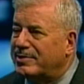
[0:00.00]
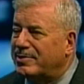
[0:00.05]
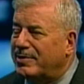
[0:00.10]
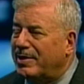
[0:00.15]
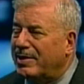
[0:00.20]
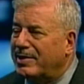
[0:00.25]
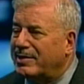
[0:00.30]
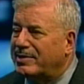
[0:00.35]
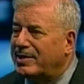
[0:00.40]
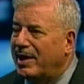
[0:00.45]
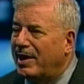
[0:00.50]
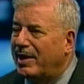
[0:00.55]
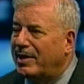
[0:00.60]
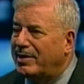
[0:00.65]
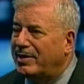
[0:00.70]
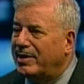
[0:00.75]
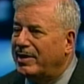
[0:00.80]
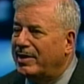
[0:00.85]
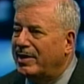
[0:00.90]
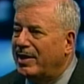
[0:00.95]

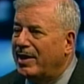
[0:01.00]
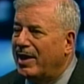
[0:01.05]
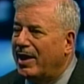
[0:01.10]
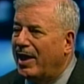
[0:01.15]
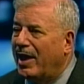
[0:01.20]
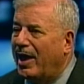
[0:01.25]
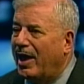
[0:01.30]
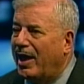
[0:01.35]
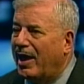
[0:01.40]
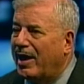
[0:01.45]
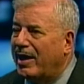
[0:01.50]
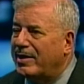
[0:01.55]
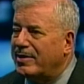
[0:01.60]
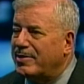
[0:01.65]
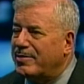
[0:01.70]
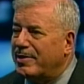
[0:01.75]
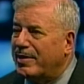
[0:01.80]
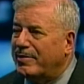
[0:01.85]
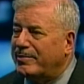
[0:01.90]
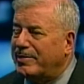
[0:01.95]
2010 and
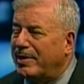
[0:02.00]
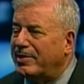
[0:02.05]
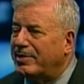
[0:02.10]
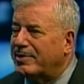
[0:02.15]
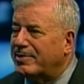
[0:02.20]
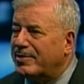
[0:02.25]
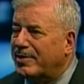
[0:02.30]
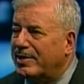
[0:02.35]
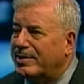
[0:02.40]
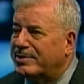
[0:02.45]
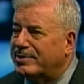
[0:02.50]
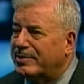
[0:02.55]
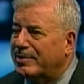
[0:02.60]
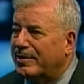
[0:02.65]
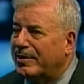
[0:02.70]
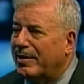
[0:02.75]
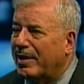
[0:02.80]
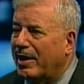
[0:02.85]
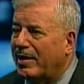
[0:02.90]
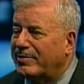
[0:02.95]
you have been the
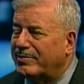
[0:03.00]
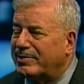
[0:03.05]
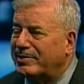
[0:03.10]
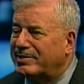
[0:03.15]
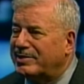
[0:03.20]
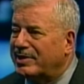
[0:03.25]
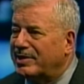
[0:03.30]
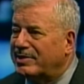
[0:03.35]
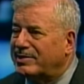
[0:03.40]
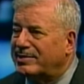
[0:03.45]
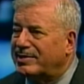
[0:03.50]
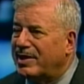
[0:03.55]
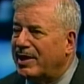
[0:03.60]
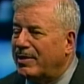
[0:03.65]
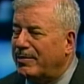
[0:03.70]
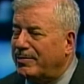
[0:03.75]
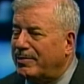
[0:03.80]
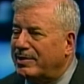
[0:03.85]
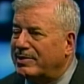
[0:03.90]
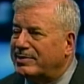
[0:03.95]
treasurer ever since
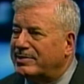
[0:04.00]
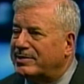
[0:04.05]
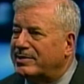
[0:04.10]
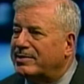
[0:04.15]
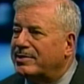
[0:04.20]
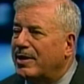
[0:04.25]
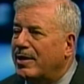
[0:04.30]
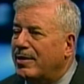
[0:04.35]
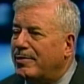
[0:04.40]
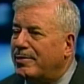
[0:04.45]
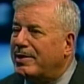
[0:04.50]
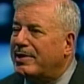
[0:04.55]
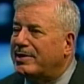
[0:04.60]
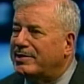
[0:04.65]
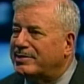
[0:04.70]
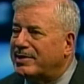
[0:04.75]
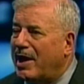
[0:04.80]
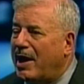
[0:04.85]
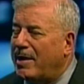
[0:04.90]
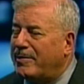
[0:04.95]
then. What
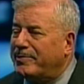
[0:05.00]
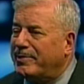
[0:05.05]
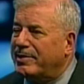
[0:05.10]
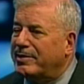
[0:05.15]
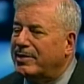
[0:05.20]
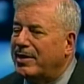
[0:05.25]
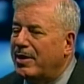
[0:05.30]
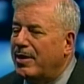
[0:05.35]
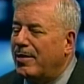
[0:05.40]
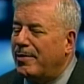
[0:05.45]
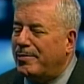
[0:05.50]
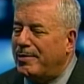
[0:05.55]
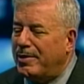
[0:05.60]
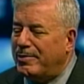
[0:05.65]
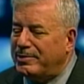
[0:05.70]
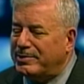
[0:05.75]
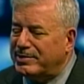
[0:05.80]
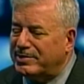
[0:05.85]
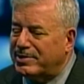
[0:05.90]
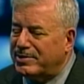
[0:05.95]
has happened? What
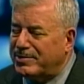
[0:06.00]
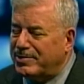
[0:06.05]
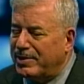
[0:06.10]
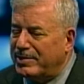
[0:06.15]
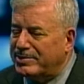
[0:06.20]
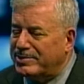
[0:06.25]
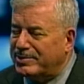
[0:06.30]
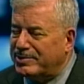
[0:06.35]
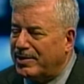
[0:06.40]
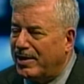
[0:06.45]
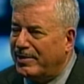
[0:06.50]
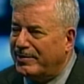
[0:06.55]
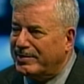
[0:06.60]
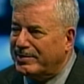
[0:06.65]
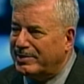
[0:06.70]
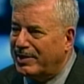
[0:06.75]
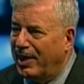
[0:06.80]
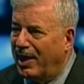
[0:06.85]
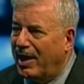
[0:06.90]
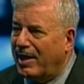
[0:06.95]
was the treasurer's
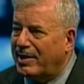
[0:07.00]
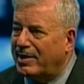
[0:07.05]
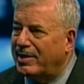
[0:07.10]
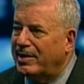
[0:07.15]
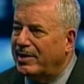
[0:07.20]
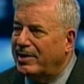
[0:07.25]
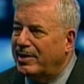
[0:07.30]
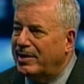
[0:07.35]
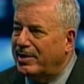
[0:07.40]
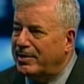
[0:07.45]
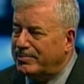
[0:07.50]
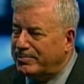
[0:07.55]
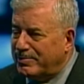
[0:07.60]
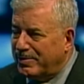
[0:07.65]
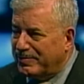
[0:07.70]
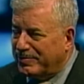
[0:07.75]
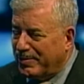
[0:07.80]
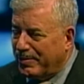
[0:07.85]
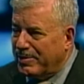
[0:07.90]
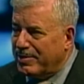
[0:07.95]
office like
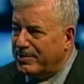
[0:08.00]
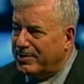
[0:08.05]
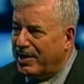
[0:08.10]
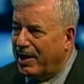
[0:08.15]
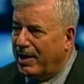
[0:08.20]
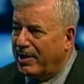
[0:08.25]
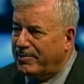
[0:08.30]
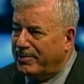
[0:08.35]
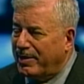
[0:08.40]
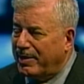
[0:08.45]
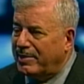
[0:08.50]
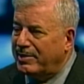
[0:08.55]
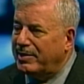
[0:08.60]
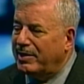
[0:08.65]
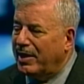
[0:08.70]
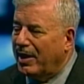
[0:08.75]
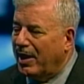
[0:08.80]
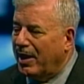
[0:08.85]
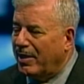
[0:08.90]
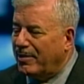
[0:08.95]
before you came in,
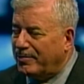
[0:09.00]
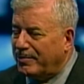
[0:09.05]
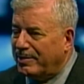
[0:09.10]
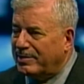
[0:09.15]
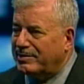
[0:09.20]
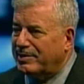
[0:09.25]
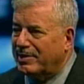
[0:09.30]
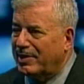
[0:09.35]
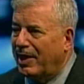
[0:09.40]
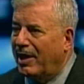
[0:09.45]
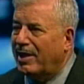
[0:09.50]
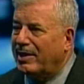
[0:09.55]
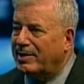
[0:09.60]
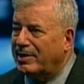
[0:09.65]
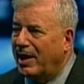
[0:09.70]
and what's it like